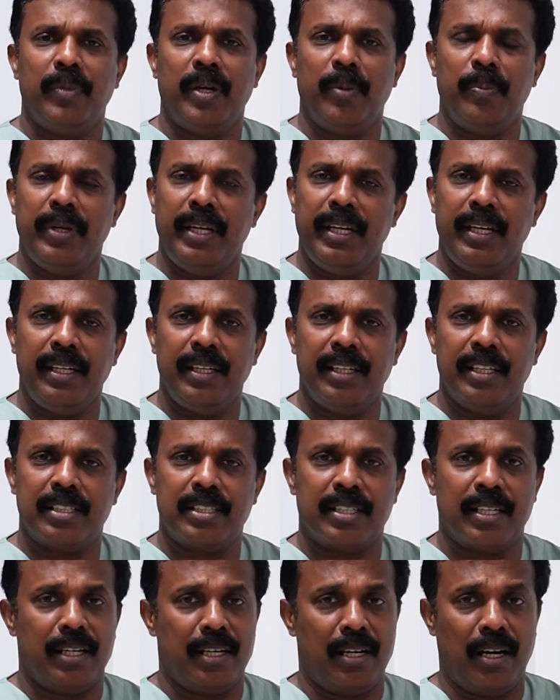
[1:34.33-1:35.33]
maybe
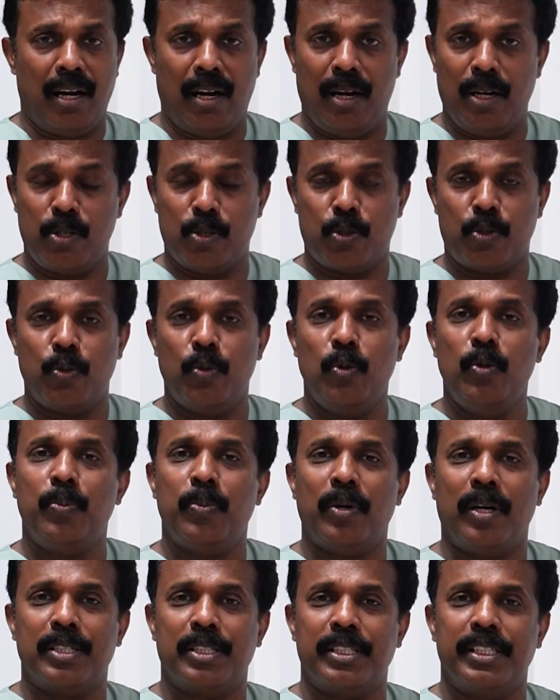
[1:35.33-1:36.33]
it's a hard stool
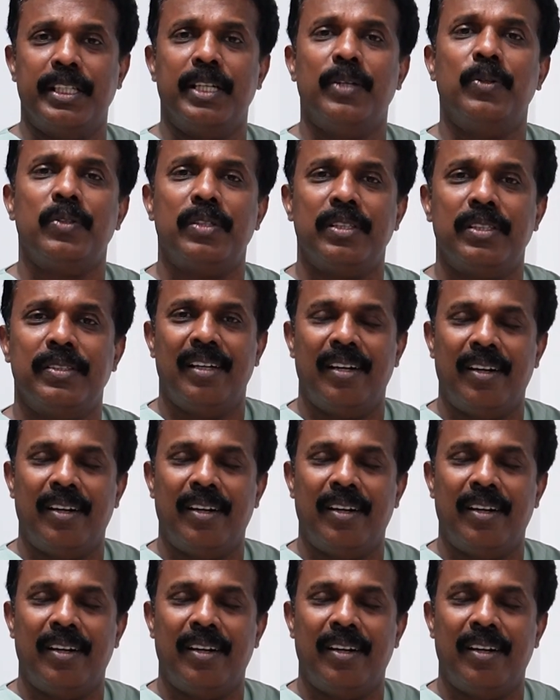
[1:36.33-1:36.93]
passing out,